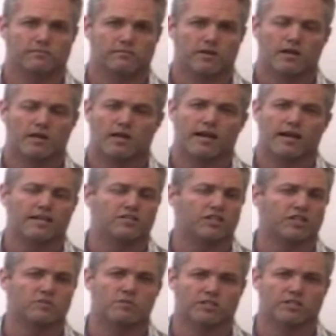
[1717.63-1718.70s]
and had
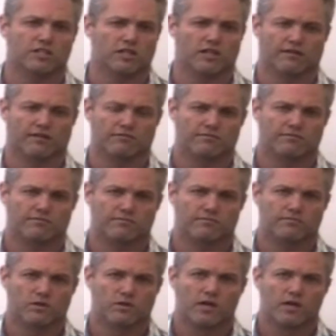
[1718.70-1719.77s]
6 months to live.
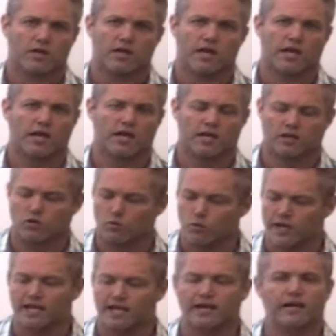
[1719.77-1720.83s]
And
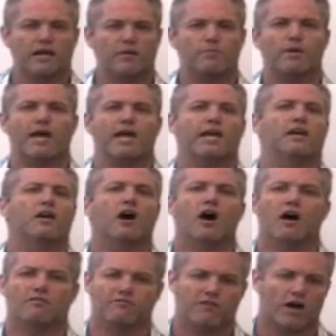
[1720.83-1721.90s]
we ended up paying
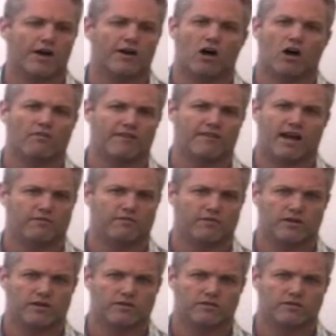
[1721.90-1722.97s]
off on all 5 of
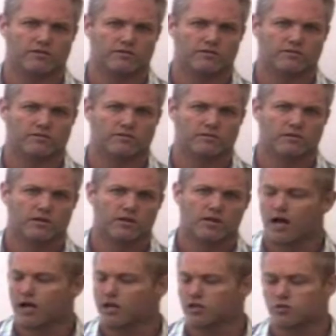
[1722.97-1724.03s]
those
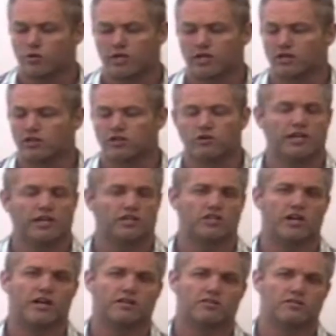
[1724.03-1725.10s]
because we didn't do any
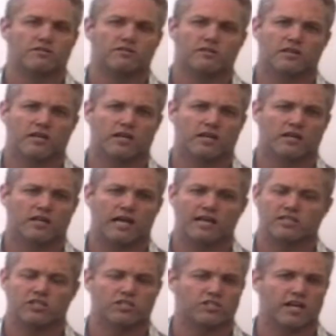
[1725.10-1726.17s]
checks, and that
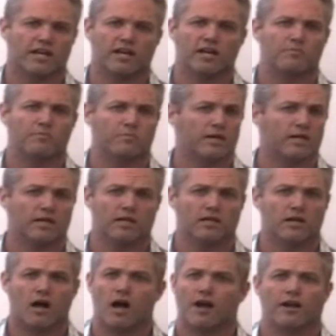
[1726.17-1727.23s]
just ended up being
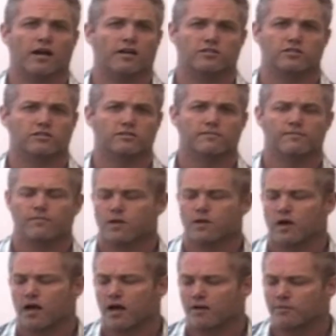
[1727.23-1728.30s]
on us
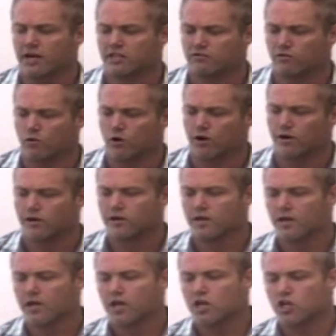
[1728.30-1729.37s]
as Ford.
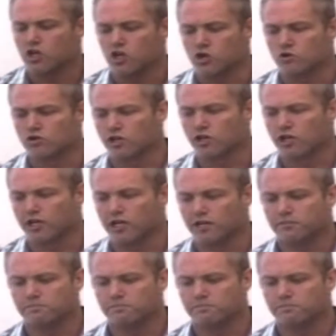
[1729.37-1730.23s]
Usually